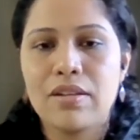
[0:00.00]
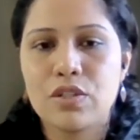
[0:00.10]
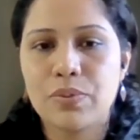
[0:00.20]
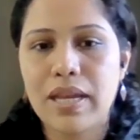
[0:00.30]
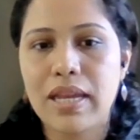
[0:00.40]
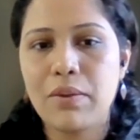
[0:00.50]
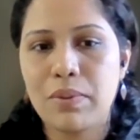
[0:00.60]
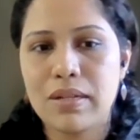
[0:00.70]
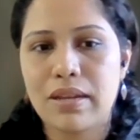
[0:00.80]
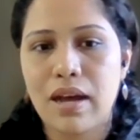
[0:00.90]
Swiggy
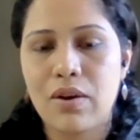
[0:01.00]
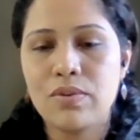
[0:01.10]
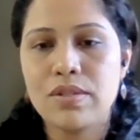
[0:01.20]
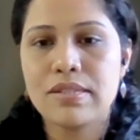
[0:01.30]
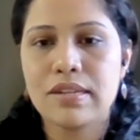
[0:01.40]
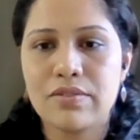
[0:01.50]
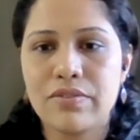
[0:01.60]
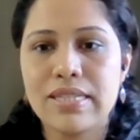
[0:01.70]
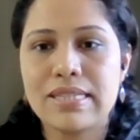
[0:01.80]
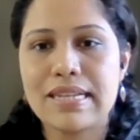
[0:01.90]
will now
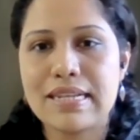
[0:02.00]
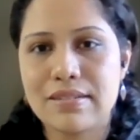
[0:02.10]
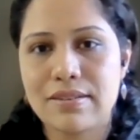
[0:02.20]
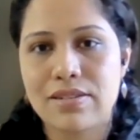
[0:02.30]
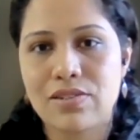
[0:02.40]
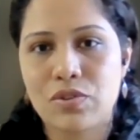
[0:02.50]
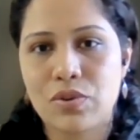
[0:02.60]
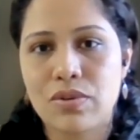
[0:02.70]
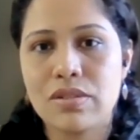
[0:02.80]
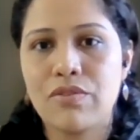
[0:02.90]
service these
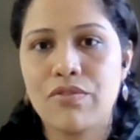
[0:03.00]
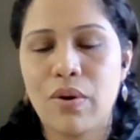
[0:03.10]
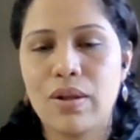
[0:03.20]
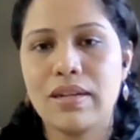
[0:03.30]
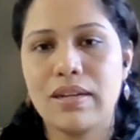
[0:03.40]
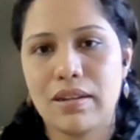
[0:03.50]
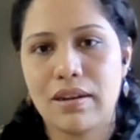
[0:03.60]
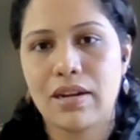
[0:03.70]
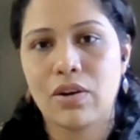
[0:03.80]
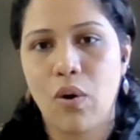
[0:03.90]
restaurants for their
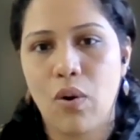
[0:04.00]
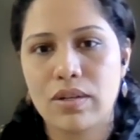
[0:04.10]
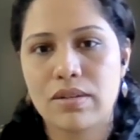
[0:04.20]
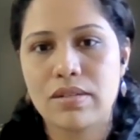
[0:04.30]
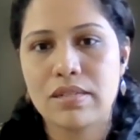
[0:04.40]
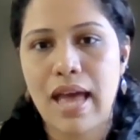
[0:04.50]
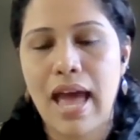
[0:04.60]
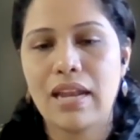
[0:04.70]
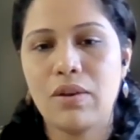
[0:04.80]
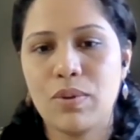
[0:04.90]
direct orders
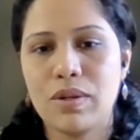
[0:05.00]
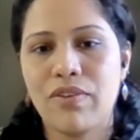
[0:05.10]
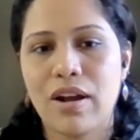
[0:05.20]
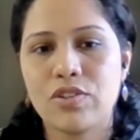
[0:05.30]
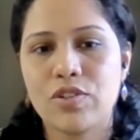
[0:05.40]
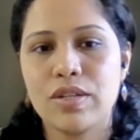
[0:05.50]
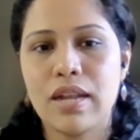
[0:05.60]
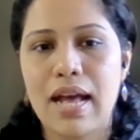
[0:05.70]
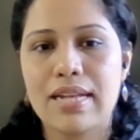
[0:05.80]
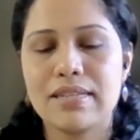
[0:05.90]
and will function
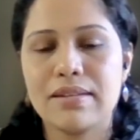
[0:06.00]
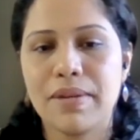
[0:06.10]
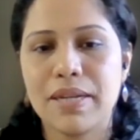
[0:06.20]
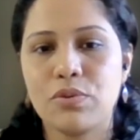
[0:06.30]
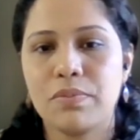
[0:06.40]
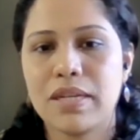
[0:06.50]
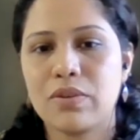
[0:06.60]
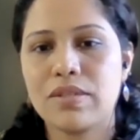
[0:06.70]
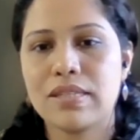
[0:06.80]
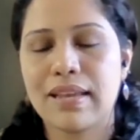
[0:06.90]
as a
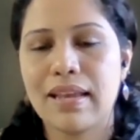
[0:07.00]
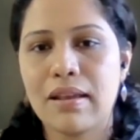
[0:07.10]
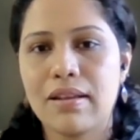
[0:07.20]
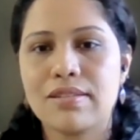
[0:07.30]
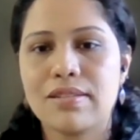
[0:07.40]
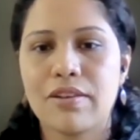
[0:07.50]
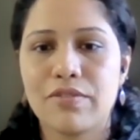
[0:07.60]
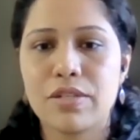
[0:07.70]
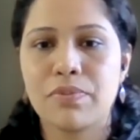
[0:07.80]
B2B2C service